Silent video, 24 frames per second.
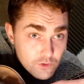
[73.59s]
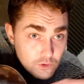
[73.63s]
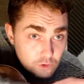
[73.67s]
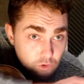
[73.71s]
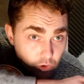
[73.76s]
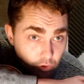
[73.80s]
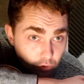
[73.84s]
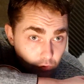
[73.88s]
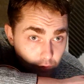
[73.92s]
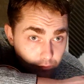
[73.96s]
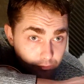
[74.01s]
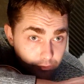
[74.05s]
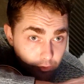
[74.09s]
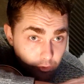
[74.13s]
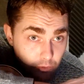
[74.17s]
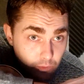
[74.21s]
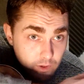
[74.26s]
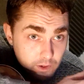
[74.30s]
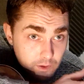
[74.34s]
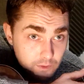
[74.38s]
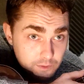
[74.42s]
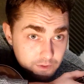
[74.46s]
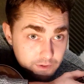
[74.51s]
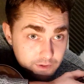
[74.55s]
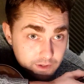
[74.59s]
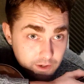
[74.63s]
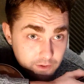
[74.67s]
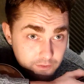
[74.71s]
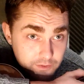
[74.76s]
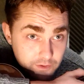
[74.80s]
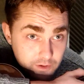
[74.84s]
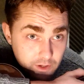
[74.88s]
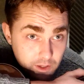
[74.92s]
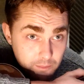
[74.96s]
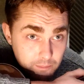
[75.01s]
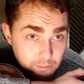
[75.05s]
curving around and down.
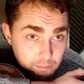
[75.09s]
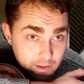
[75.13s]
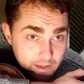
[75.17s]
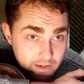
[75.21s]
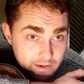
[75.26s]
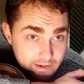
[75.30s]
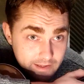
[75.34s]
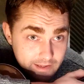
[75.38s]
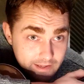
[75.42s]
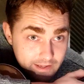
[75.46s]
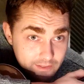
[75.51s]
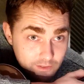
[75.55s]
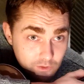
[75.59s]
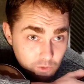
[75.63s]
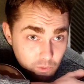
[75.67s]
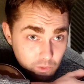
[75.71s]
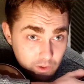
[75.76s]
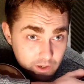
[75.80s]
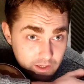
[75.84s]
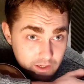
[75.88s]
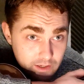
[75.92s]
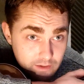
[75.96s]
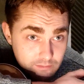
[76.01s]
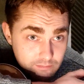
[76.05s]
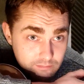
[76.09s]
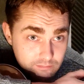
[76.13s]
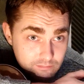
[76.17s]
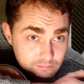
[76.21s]
They're not bending in the way